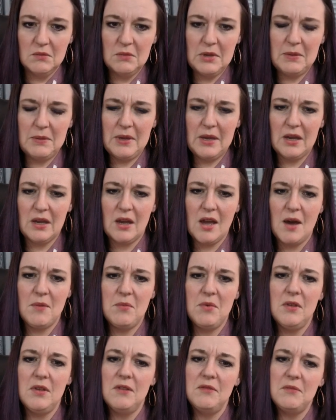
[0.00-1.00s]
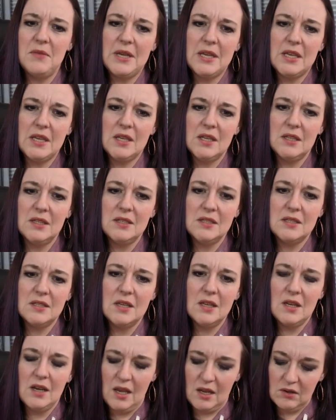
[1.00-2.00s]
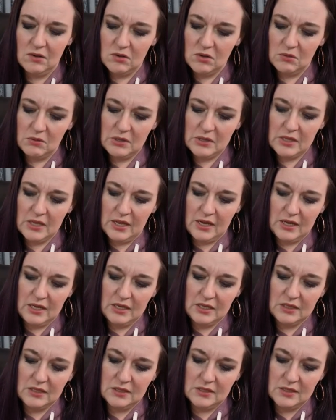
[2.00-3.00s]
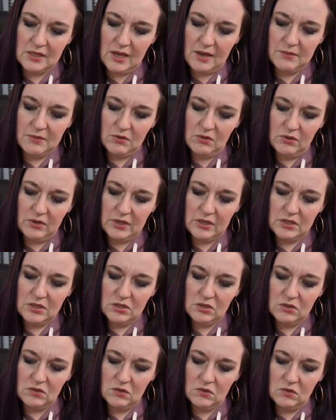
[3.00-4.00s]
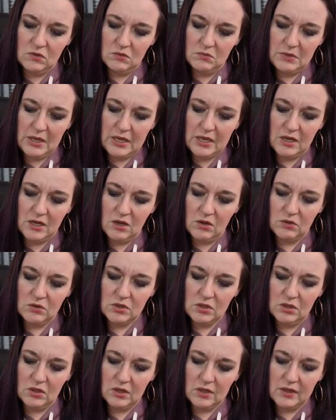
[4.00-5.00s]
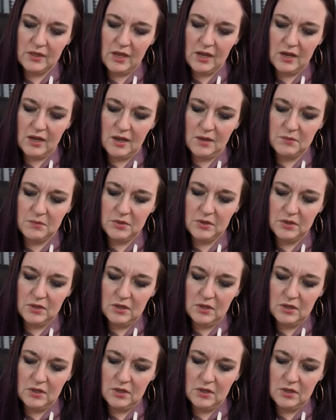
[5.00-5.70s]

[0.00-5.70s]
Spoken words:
Maybe a couple of my kids did. I don't know what that is. I'm going to make a note to look that up.